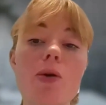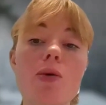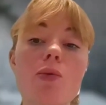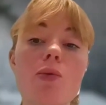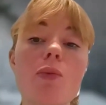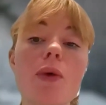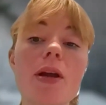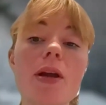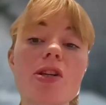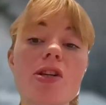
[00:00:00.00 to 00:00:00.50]

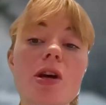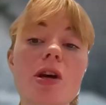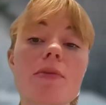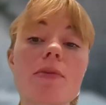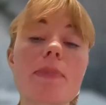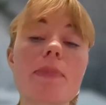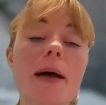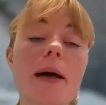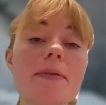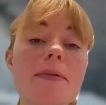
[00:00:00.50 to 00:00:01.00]
which are
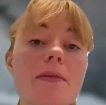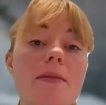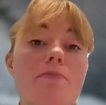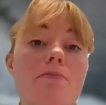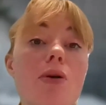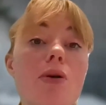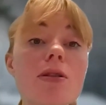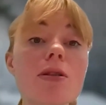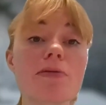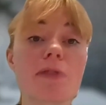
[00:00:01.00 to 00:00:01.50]
perhaps the
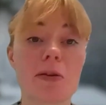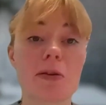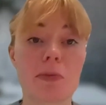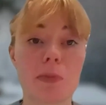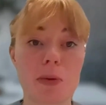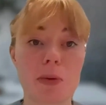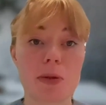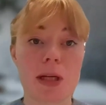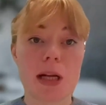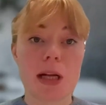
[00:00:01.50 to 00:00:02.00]
most
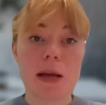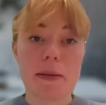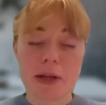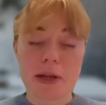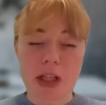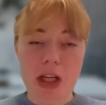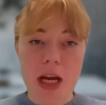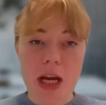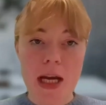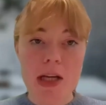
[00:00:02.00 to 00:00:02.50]
vulnerable to
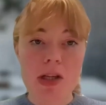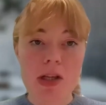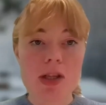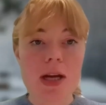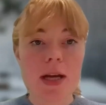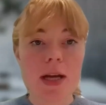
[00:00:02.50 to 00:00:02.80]
climate change